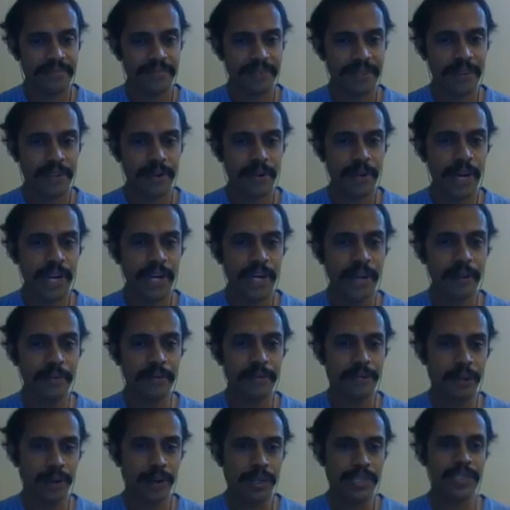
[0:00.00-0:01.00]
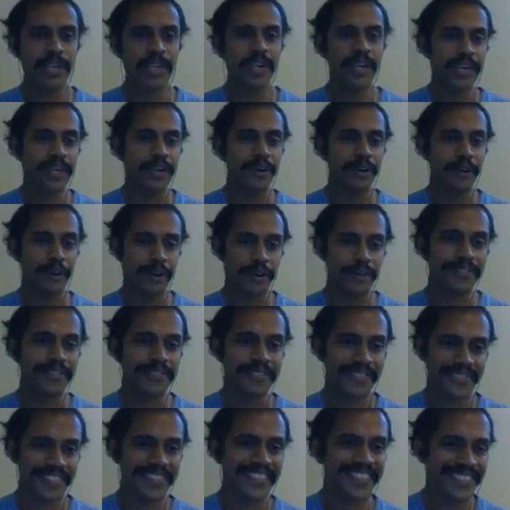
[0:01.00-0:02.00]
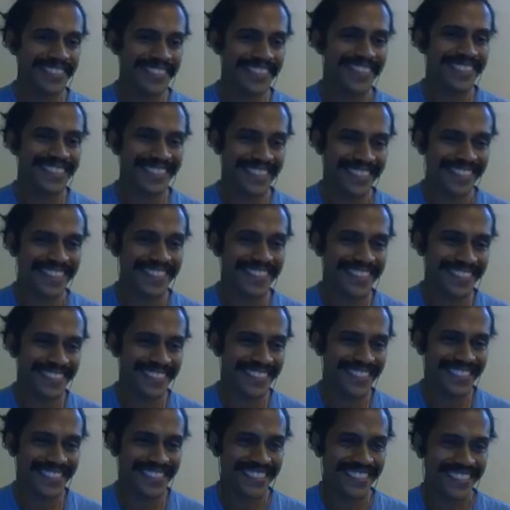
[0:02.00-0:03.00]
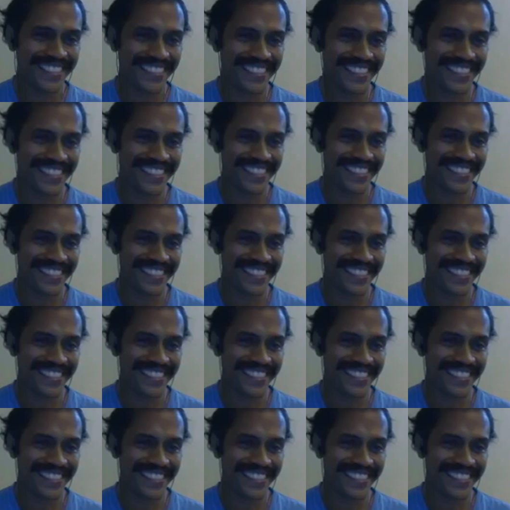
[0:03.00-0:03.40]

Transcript: You have to be careful, and you have to also work out, isn't it?